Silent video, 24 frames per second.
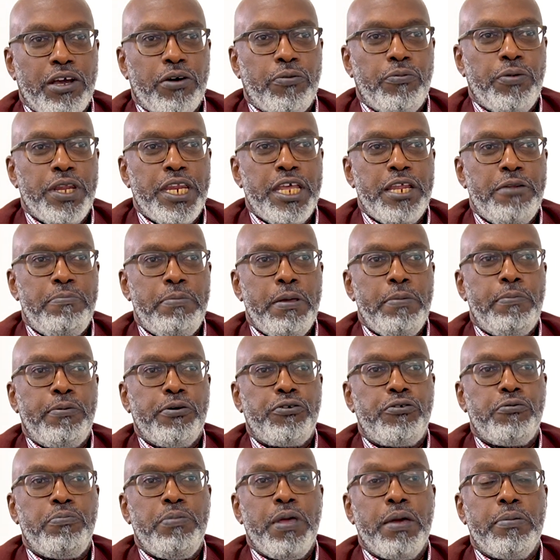We need people
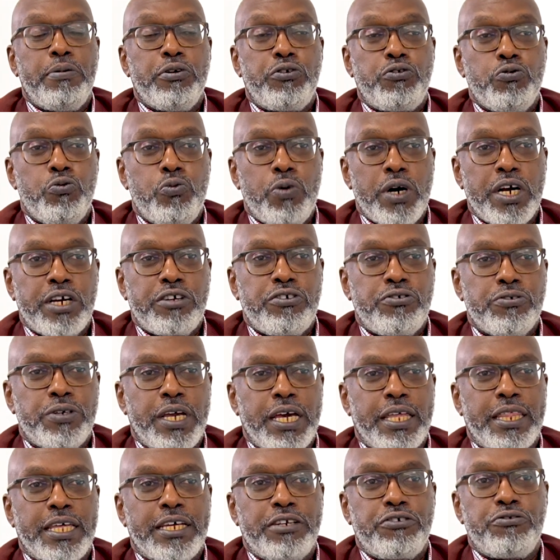to be able to work
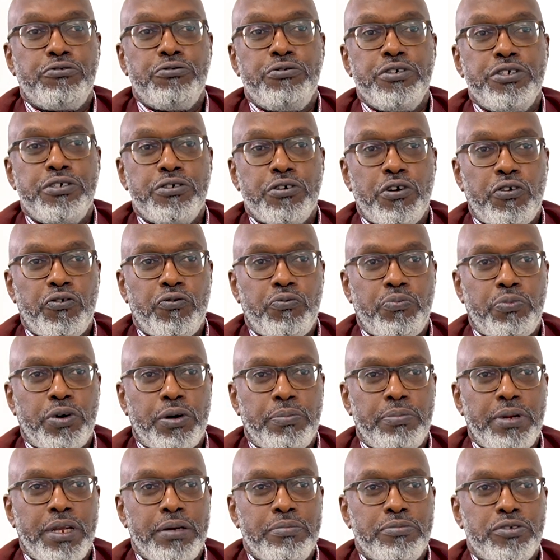together, to resolve
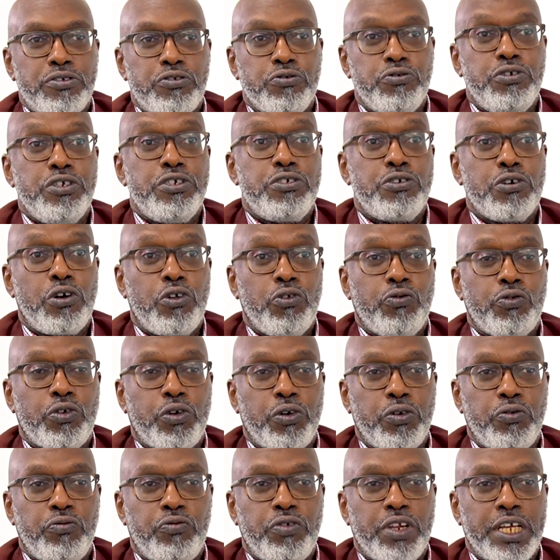problems, to resolve
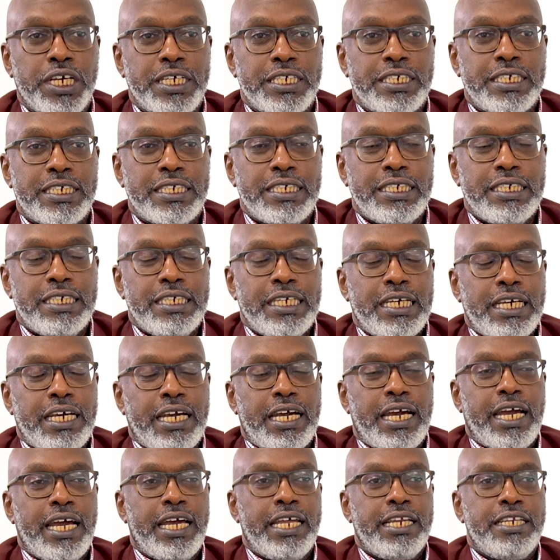conflict,
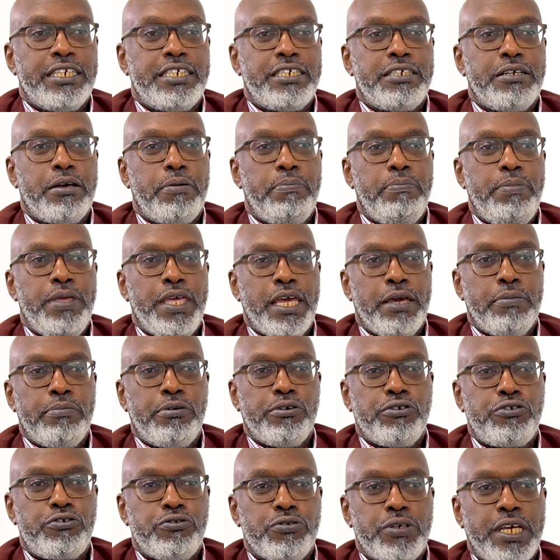and be able
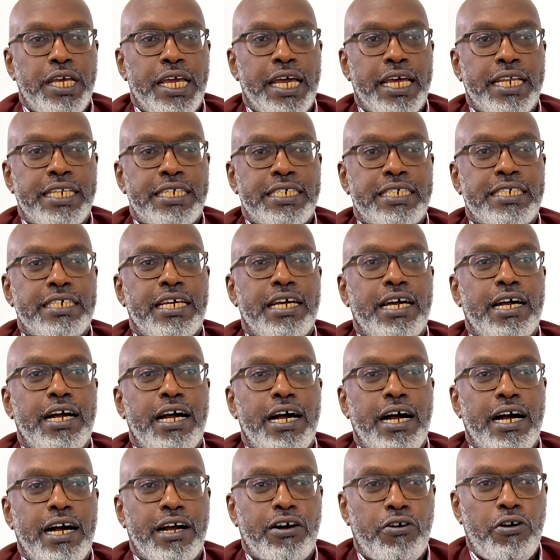to get
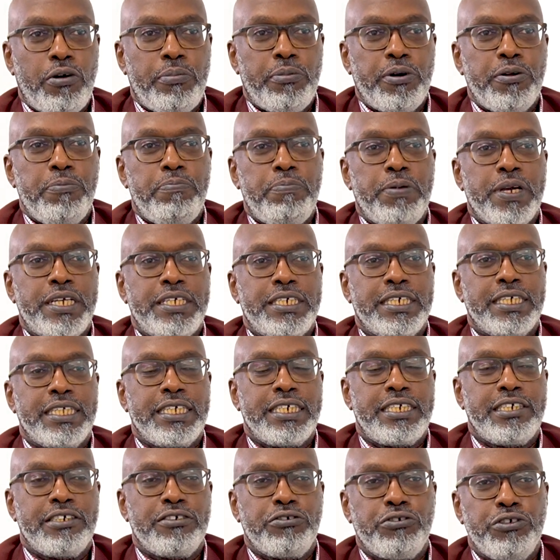a common picture
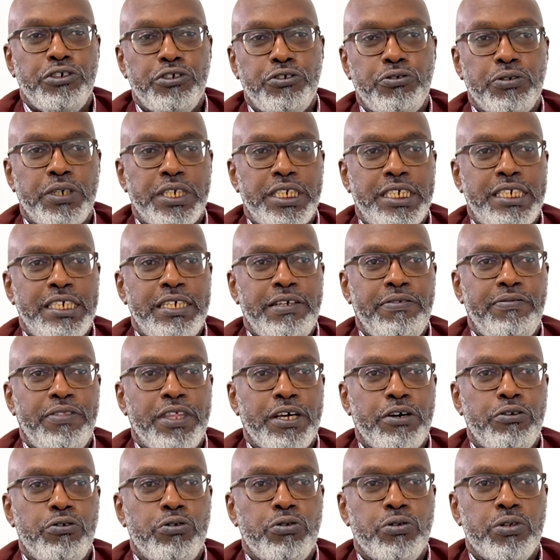that is going to achieve the
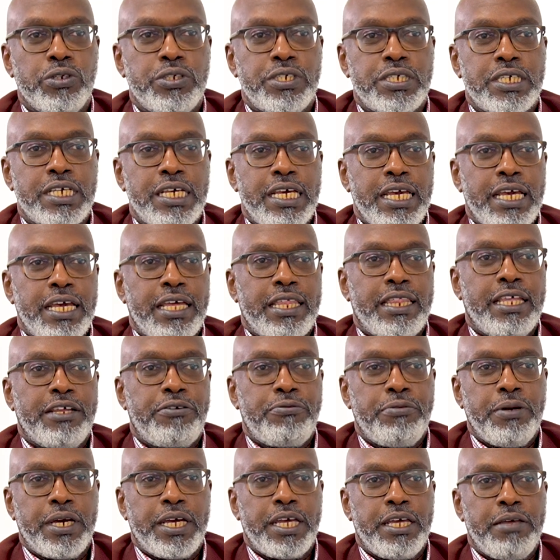goals that
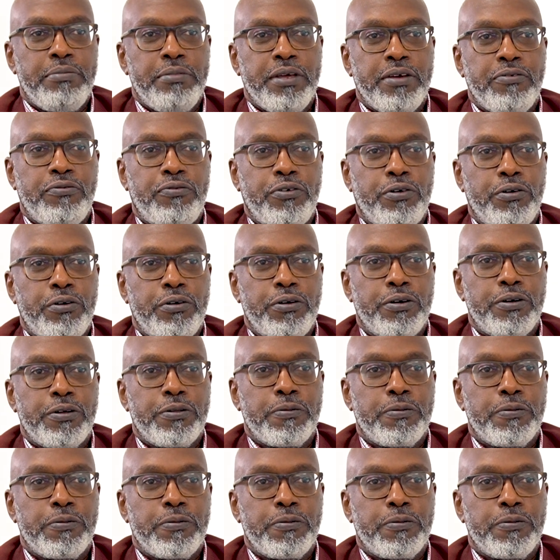we are aiming for.